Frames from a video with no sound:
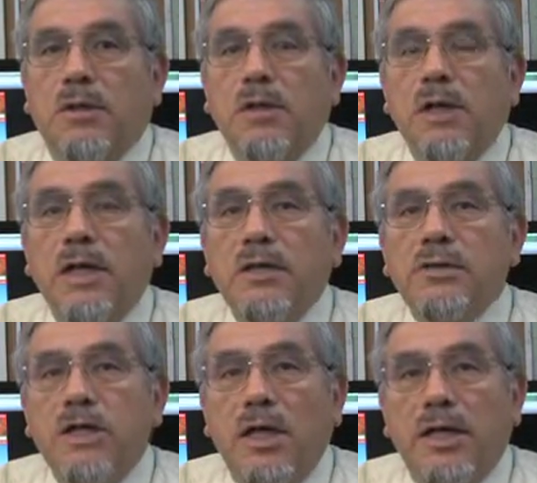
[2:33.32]
Inland
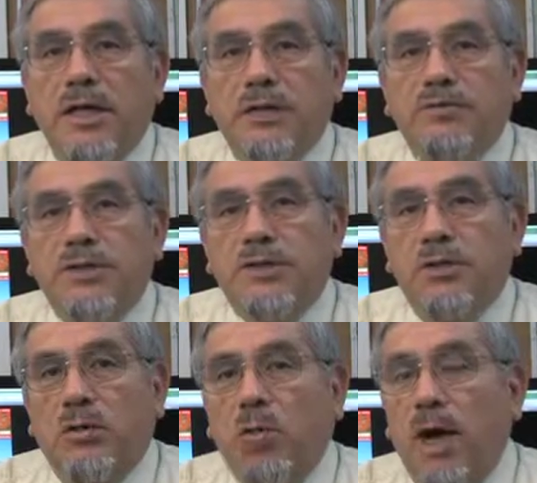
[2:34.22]
salt lakes
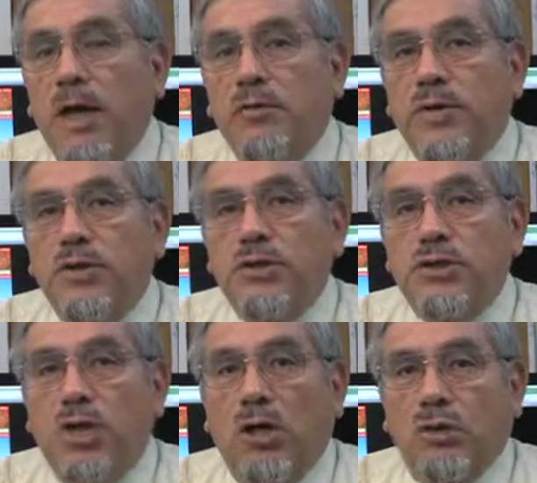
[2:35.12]
feature a wide range
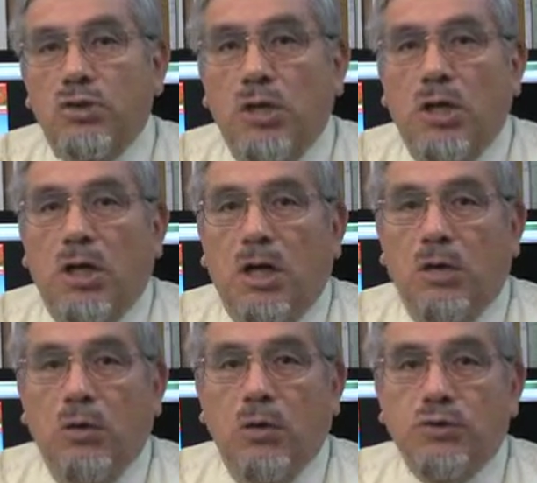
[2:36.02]
of salts,
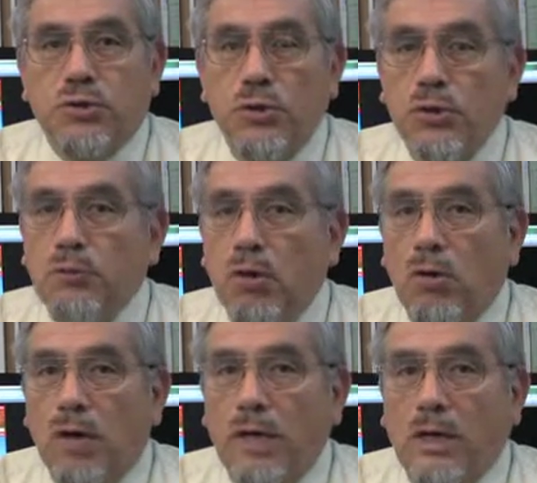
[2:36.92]
although sodium
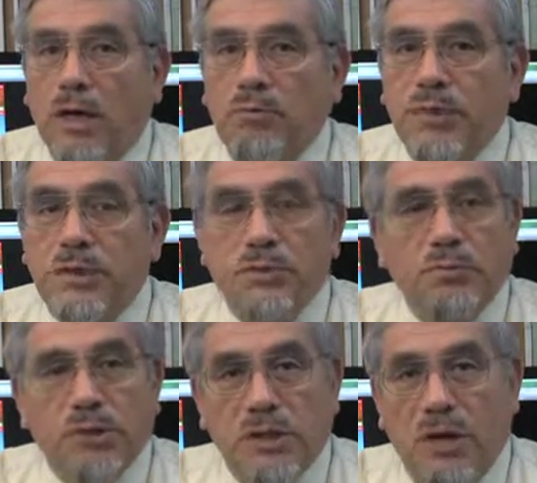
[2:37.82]
chloride appears
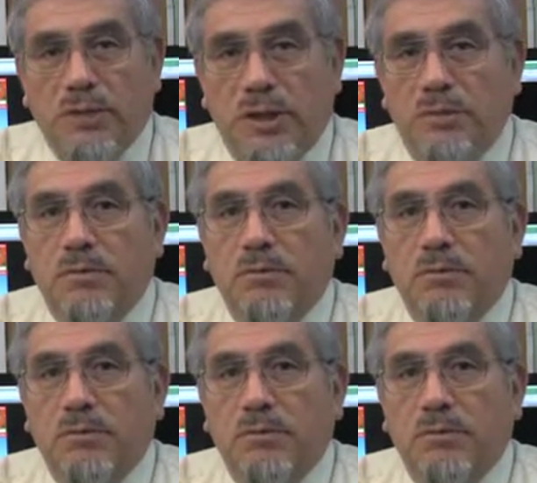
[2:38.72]
to predominate.